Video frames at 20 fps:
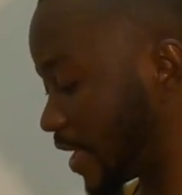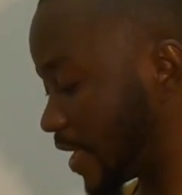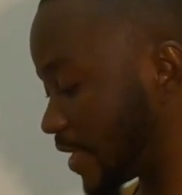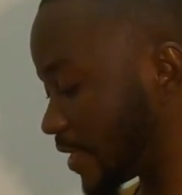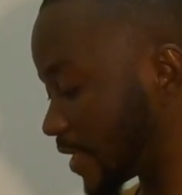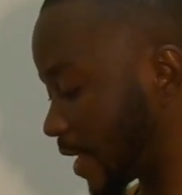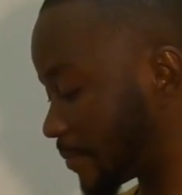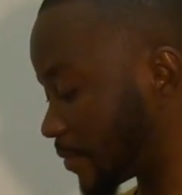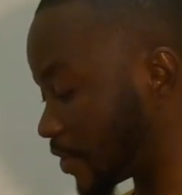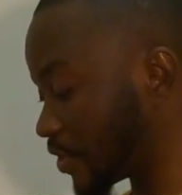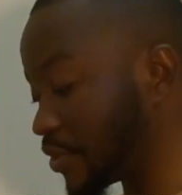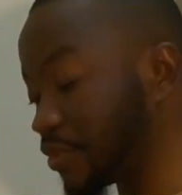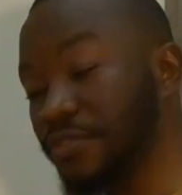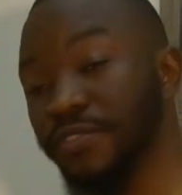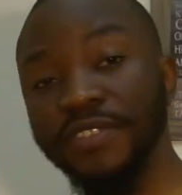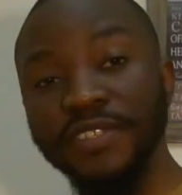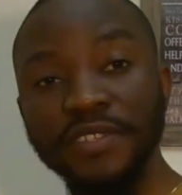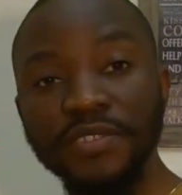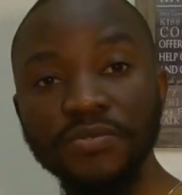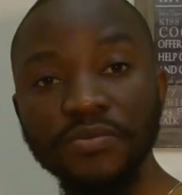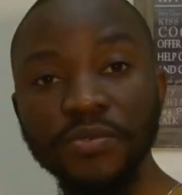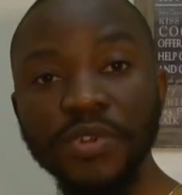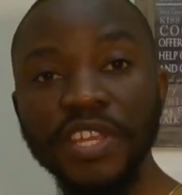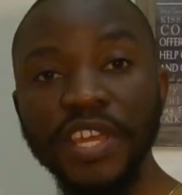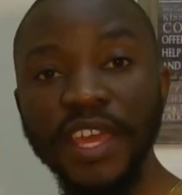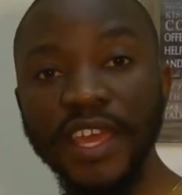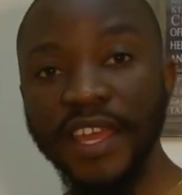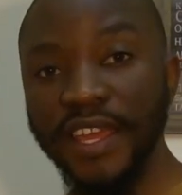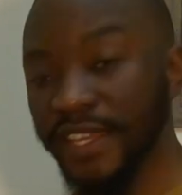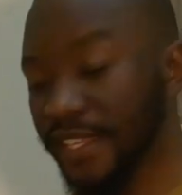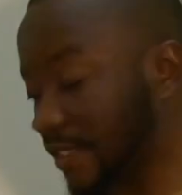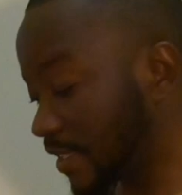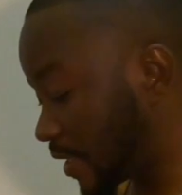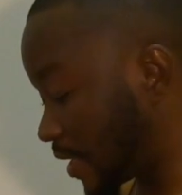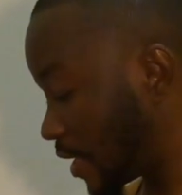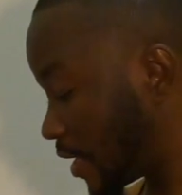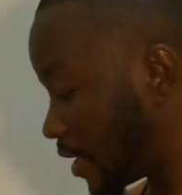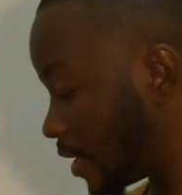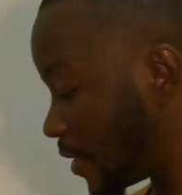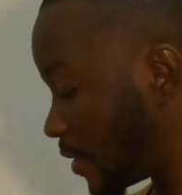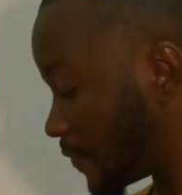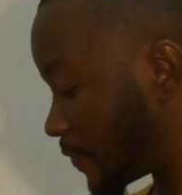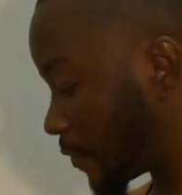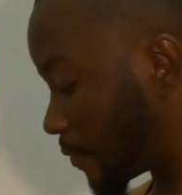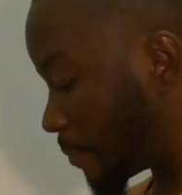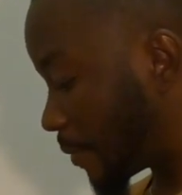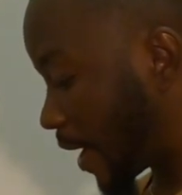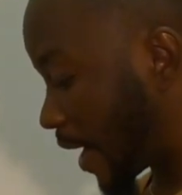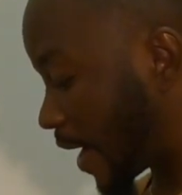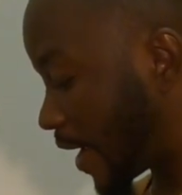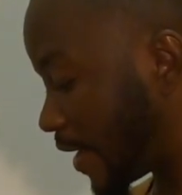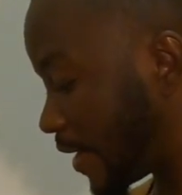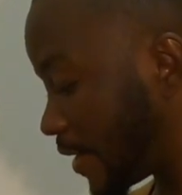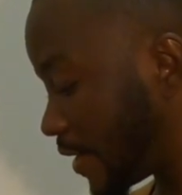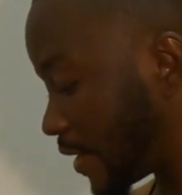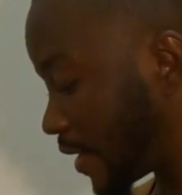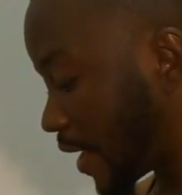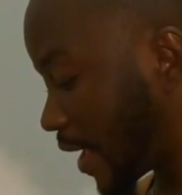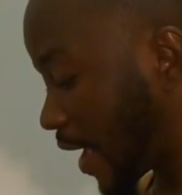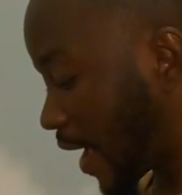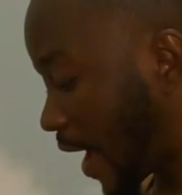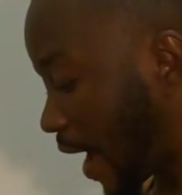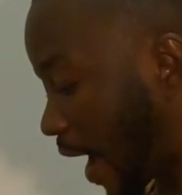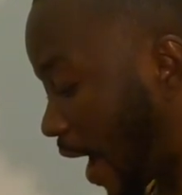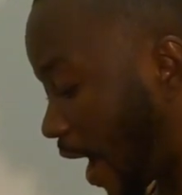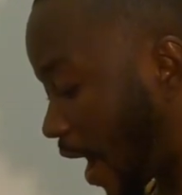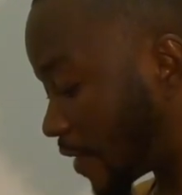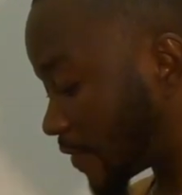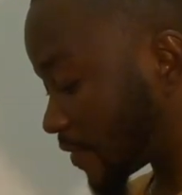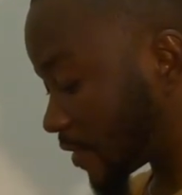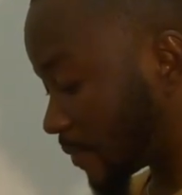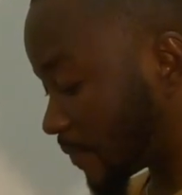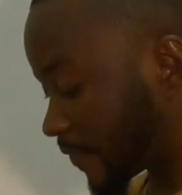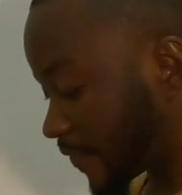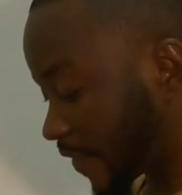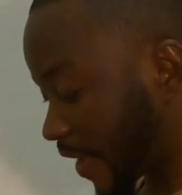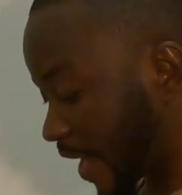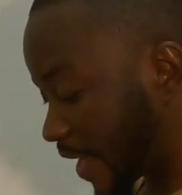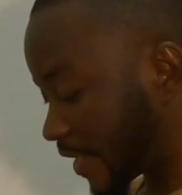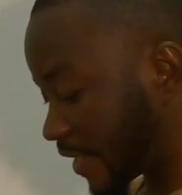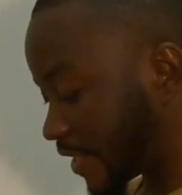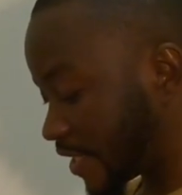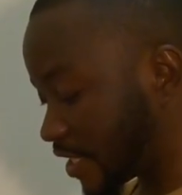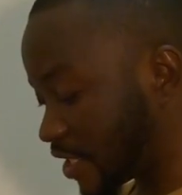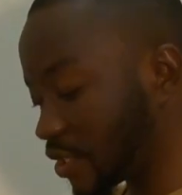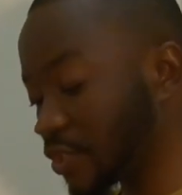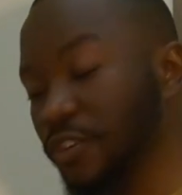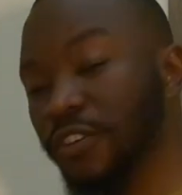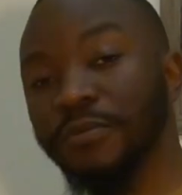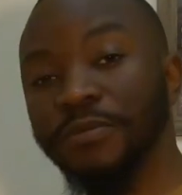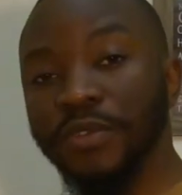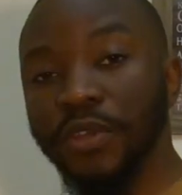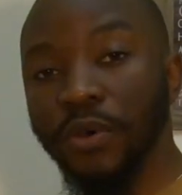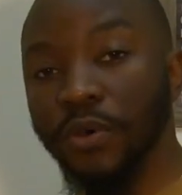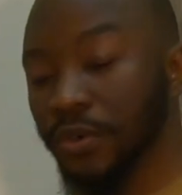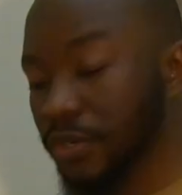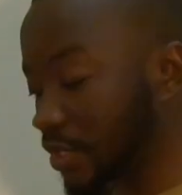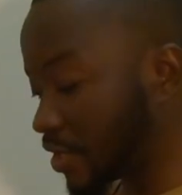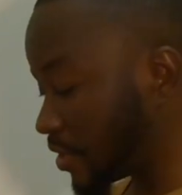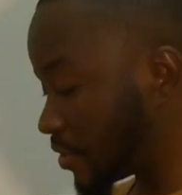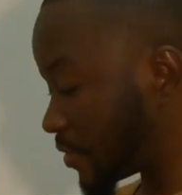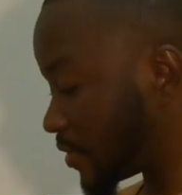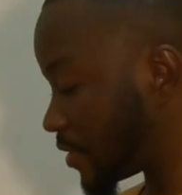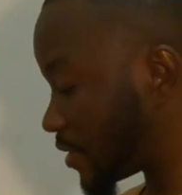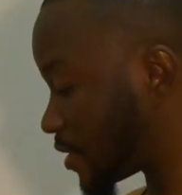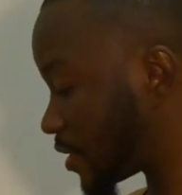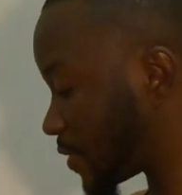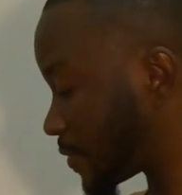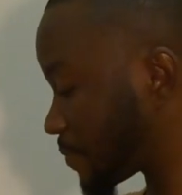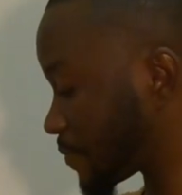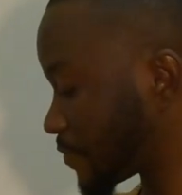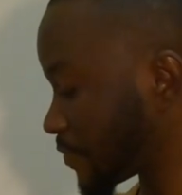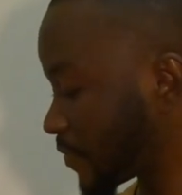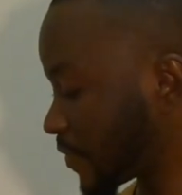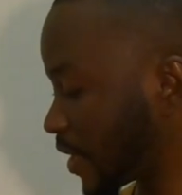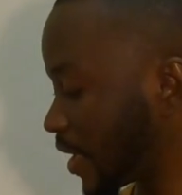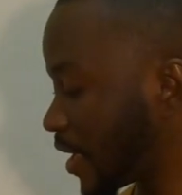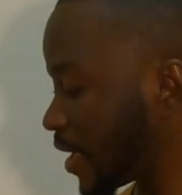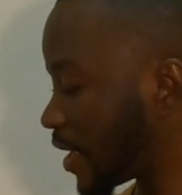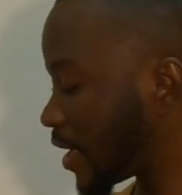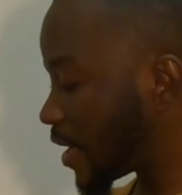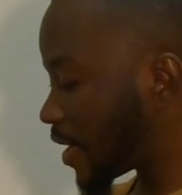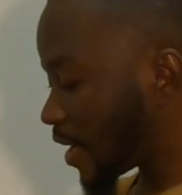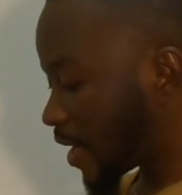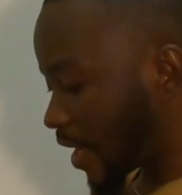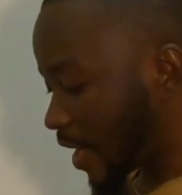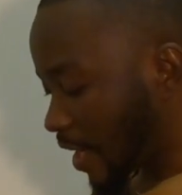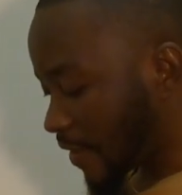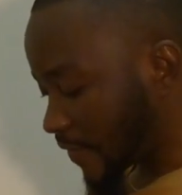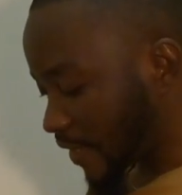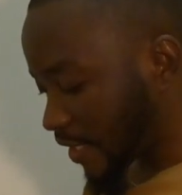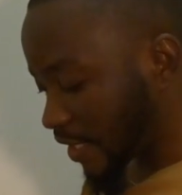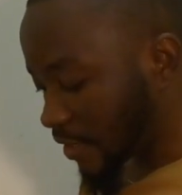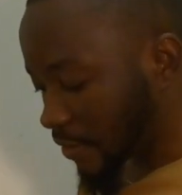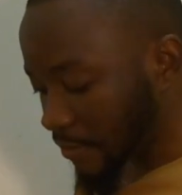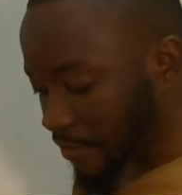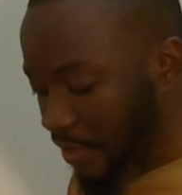This is me just showing you the eggs, the onions, the shredded cheese,